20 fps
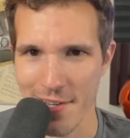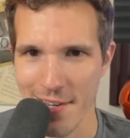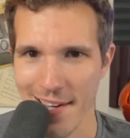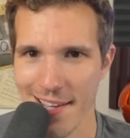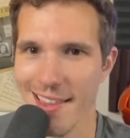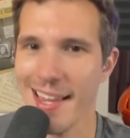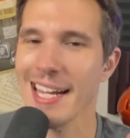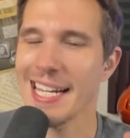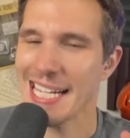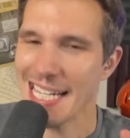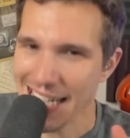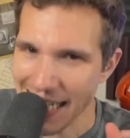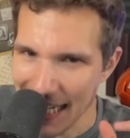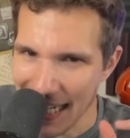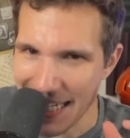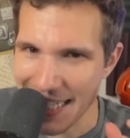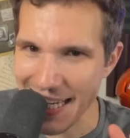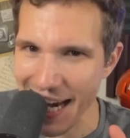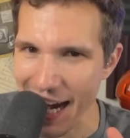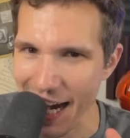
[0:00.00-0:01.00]
Like, he
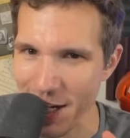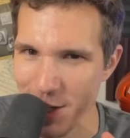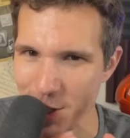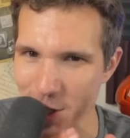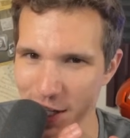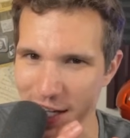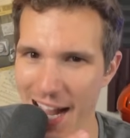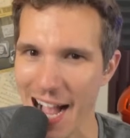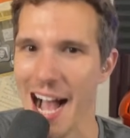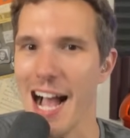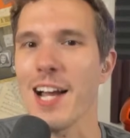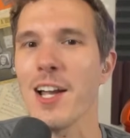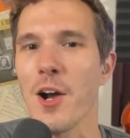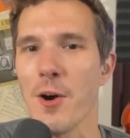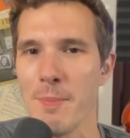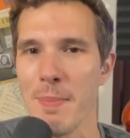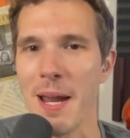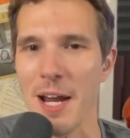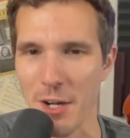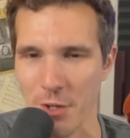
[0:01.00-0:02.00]
is a Chicago
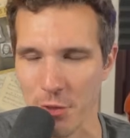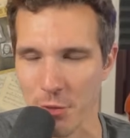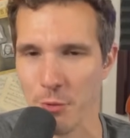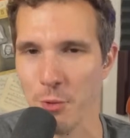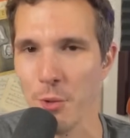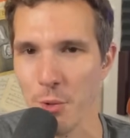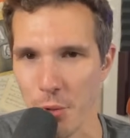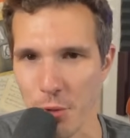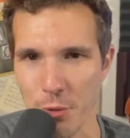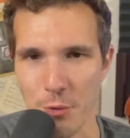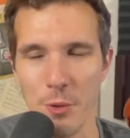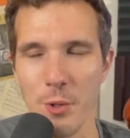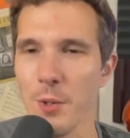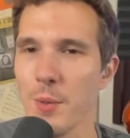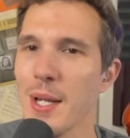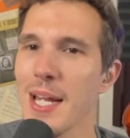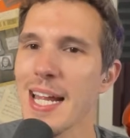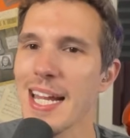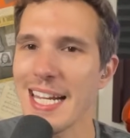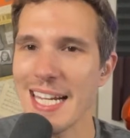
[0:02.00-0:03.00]
Bear through and through.
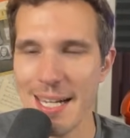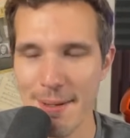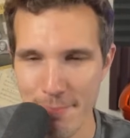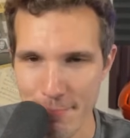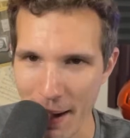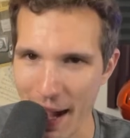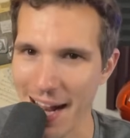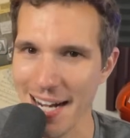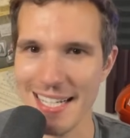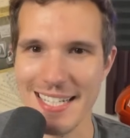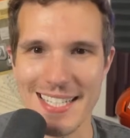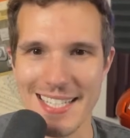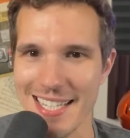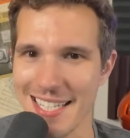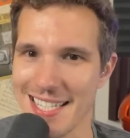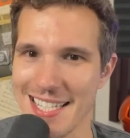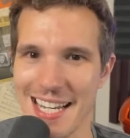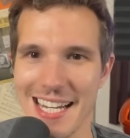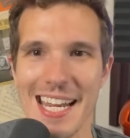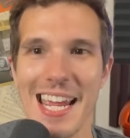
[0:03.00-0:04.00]
He embodies the
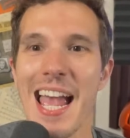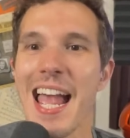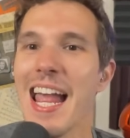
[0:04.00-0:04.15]
city.